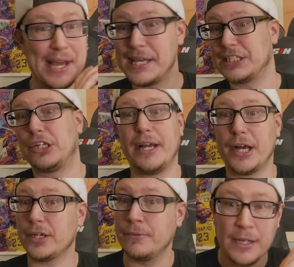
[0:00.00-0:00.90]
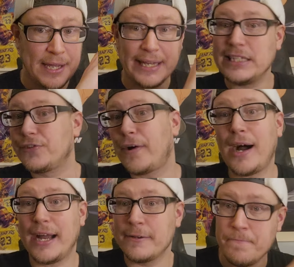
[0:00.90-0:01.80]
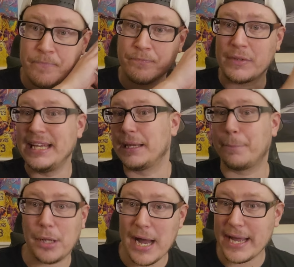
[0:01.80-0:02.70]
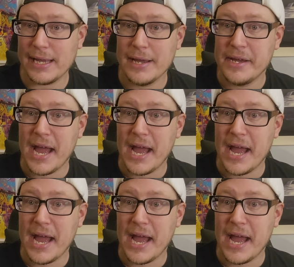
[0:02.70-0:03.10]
he's cleared, he's fine, he can play.